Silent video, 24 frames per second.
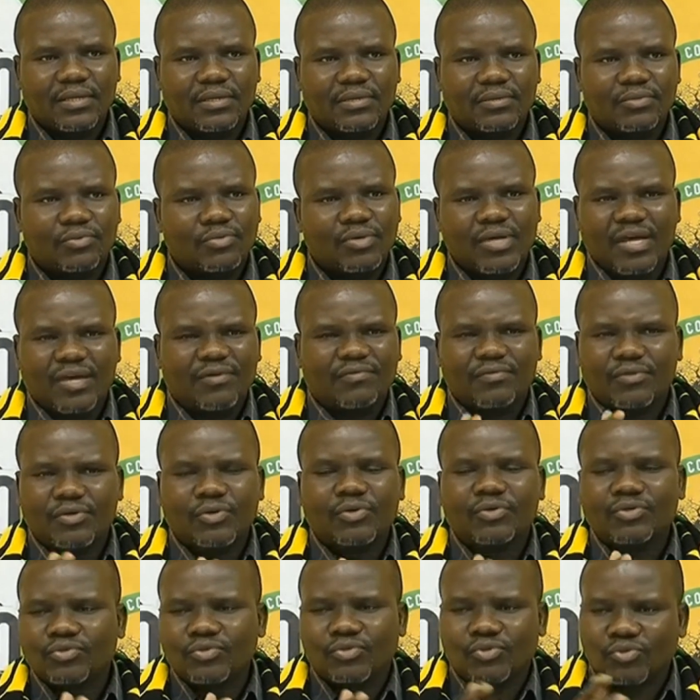we have
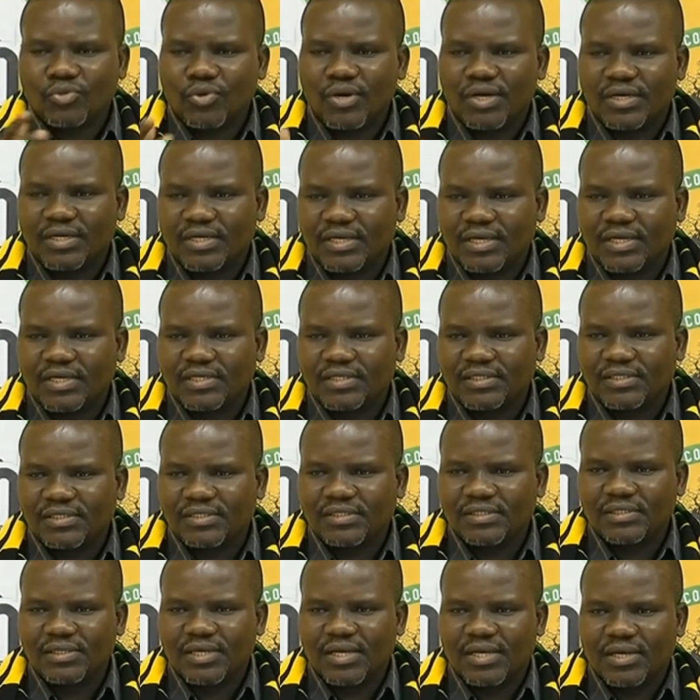close to 200
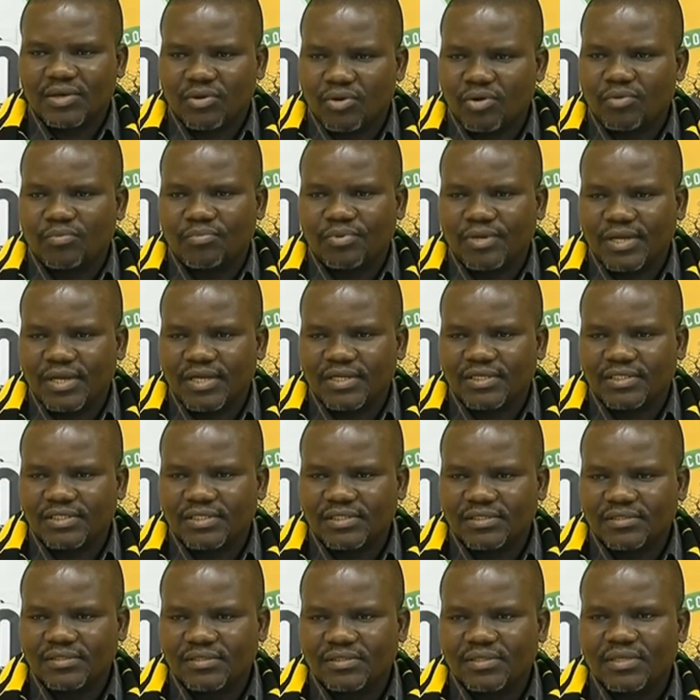
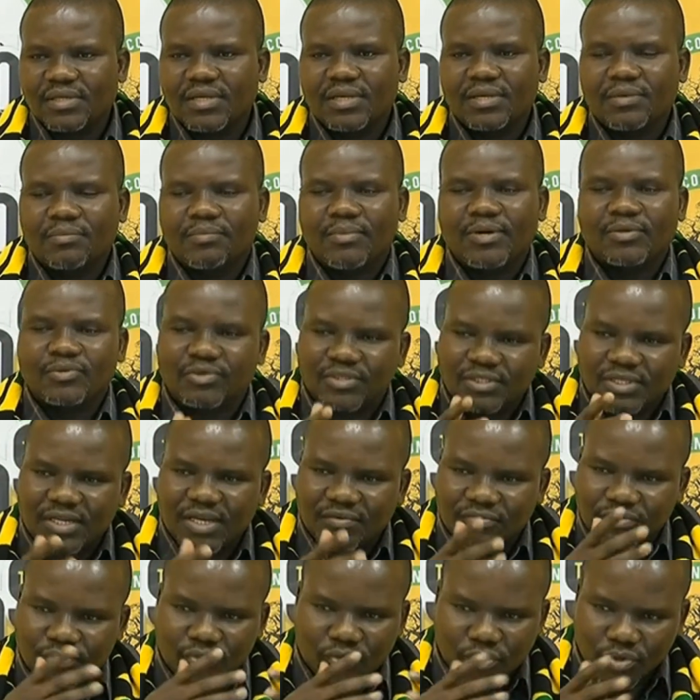complaints, but we still
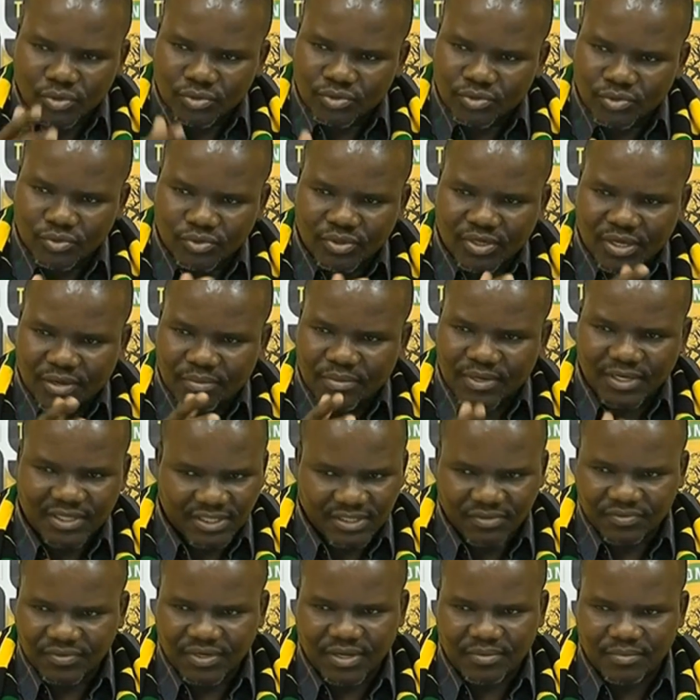have to go through them and
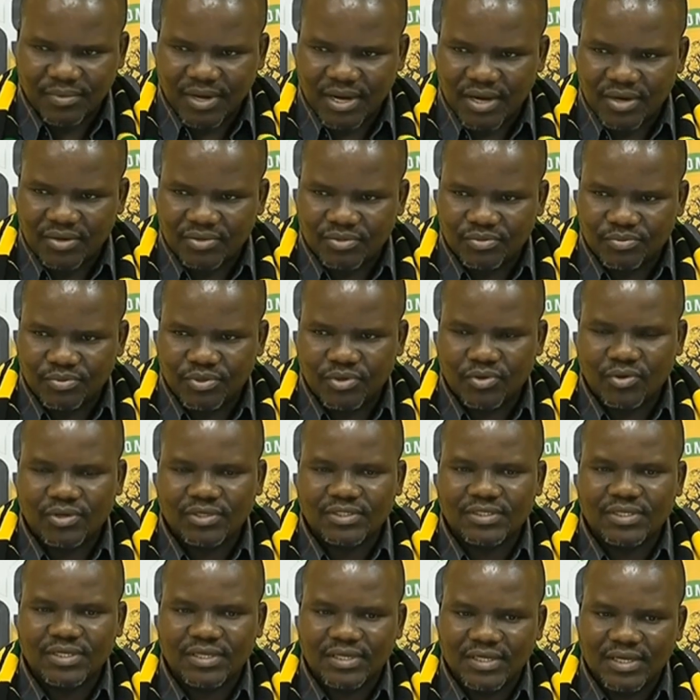sift them out,
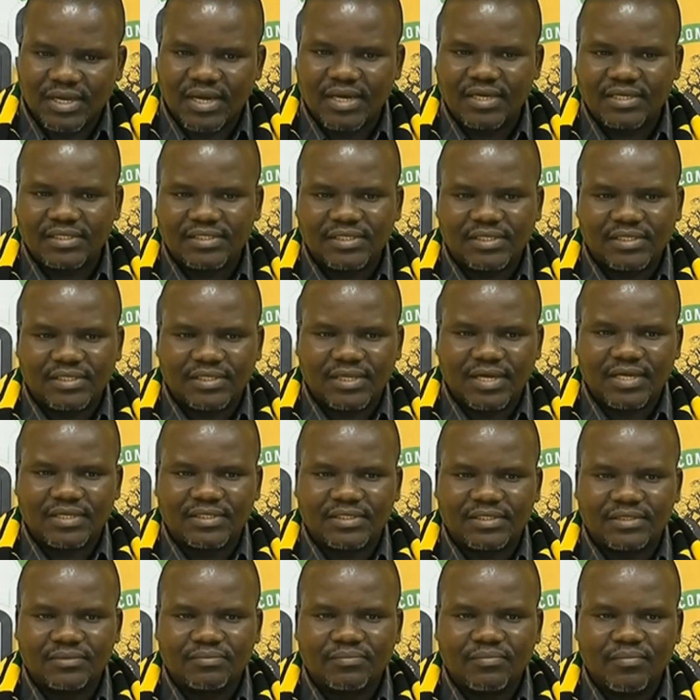because the reality is
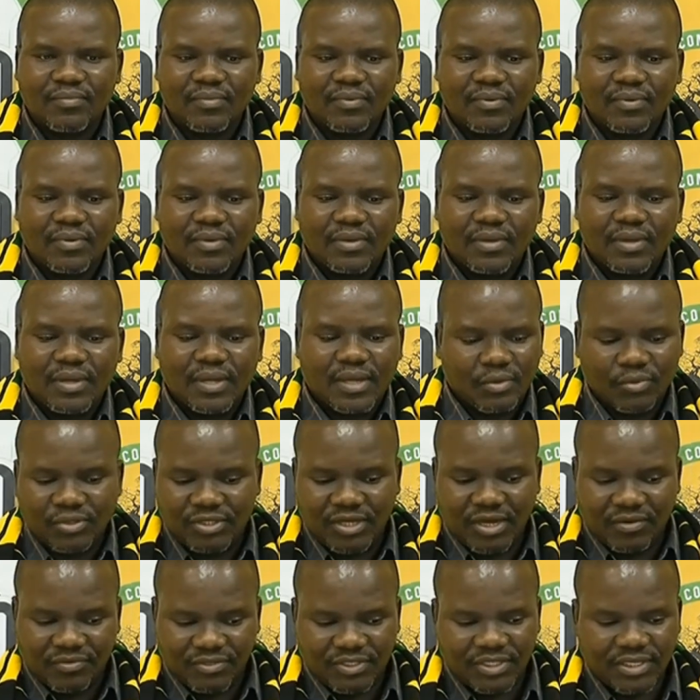that,
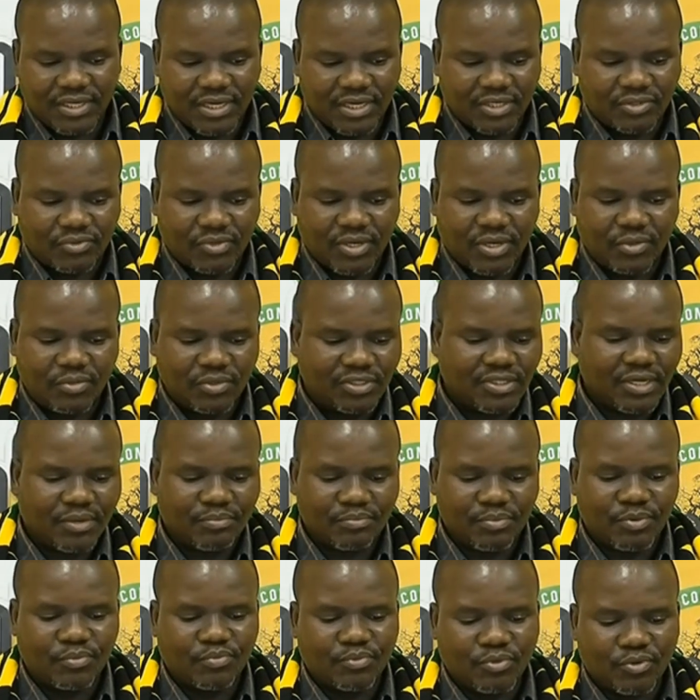which I've seen as well with
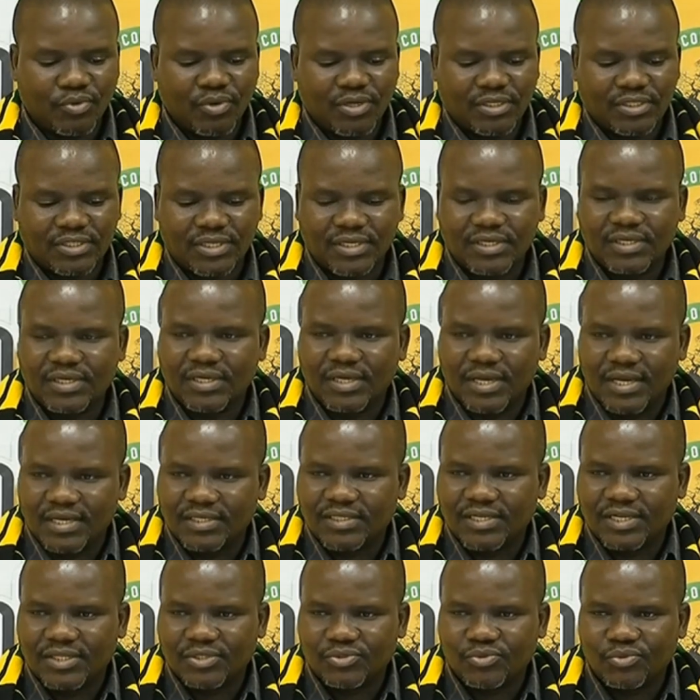some people who are sending
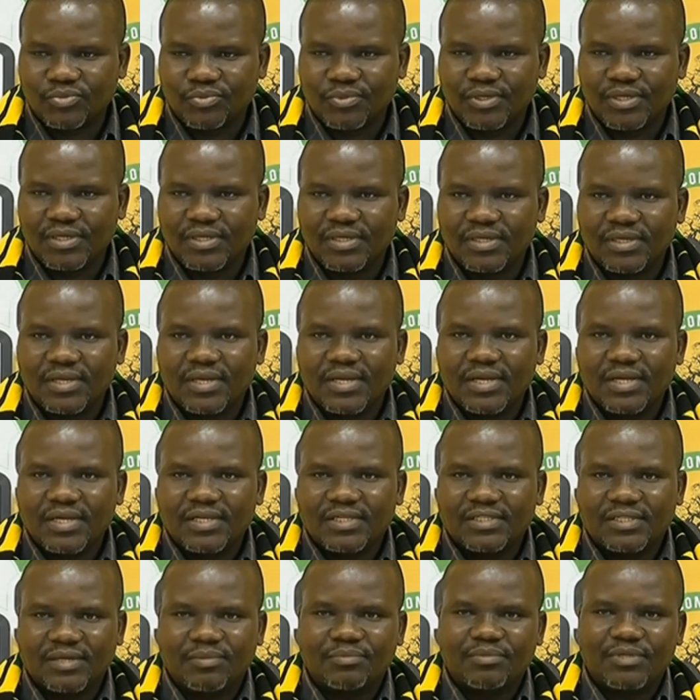letters to me,
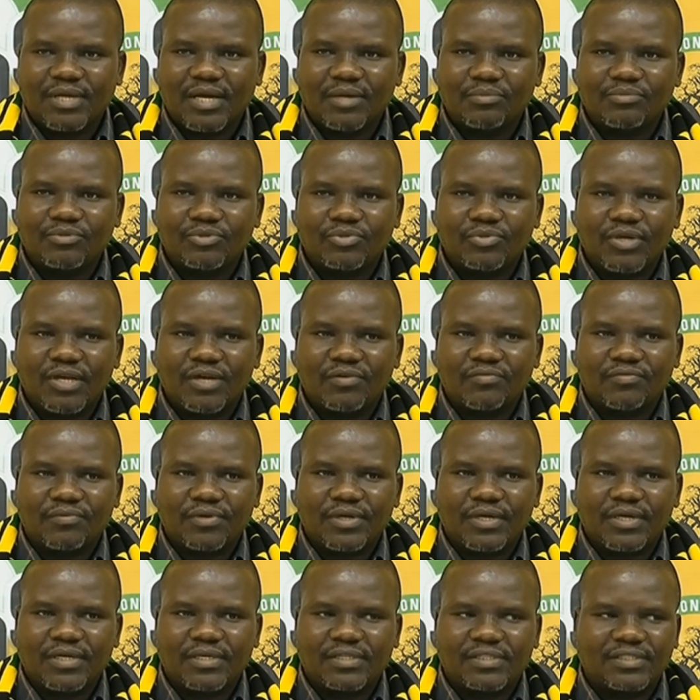sometimes you'll have
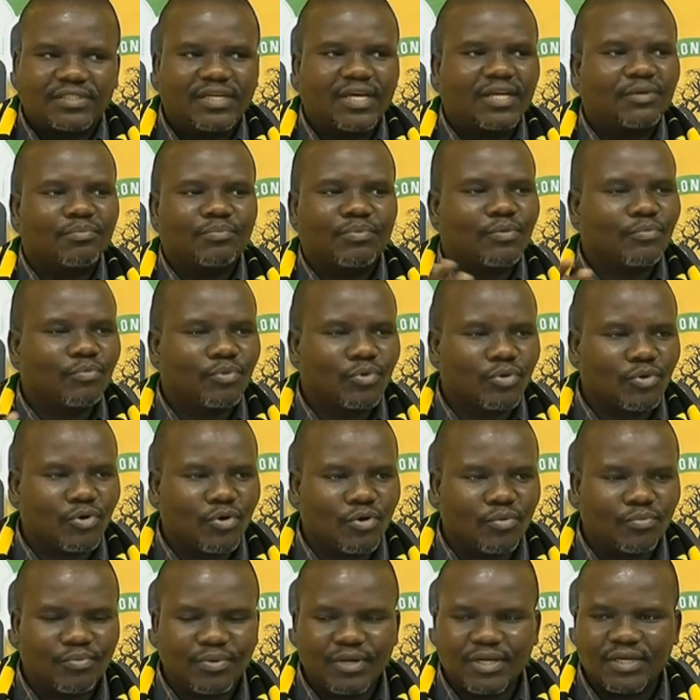10 people
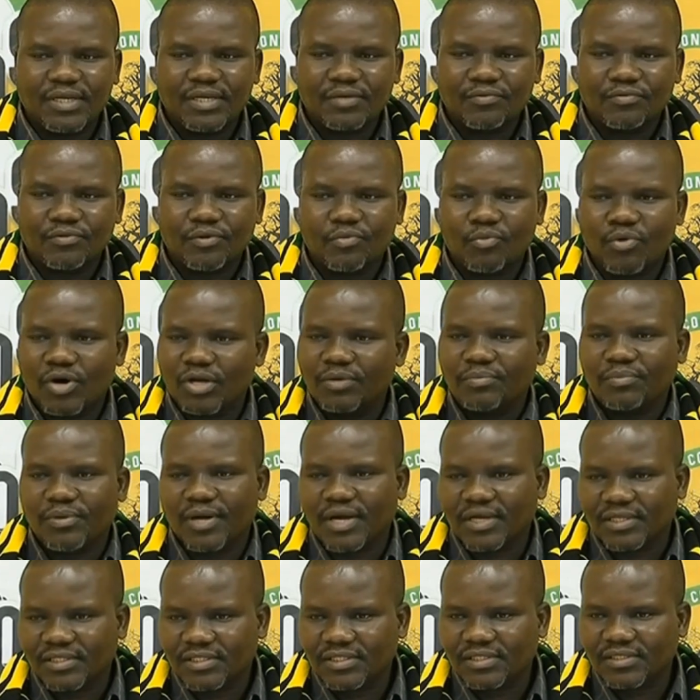complaining from one
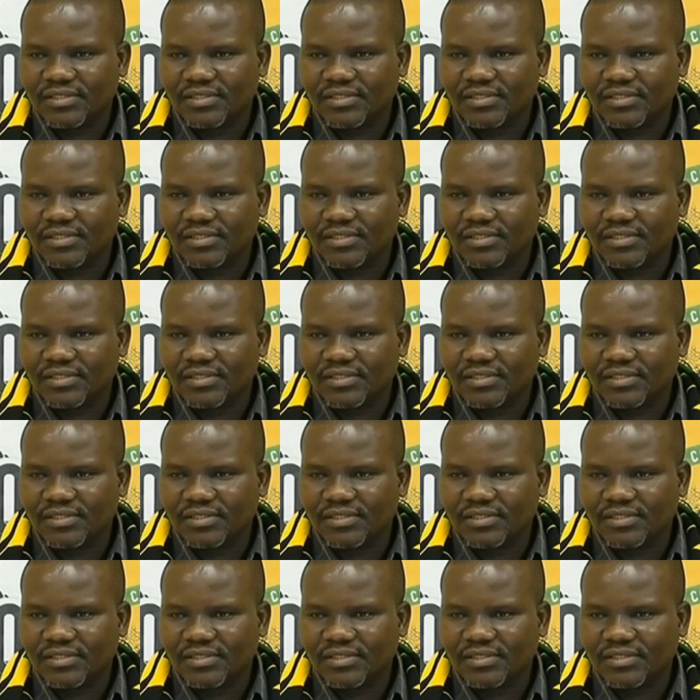branch.